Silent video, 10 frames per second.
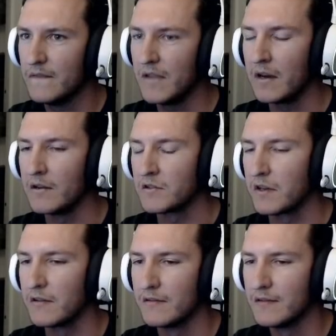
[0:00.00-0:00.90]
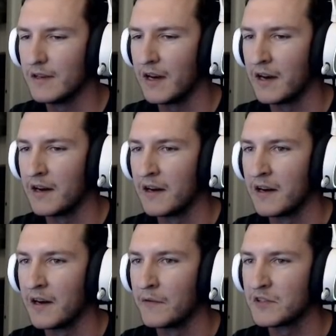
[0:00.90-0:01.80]
Yeah, it's okay.
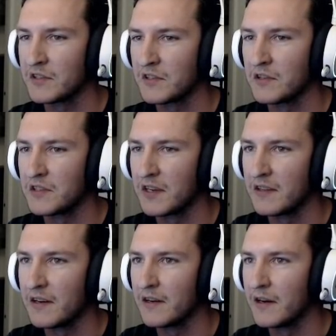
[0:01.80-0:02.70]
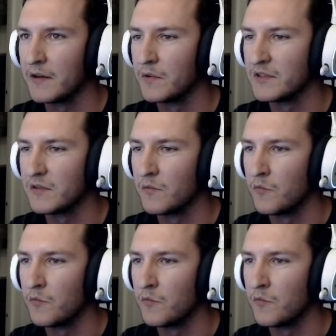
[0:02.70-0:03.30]
I was just gonna say that I was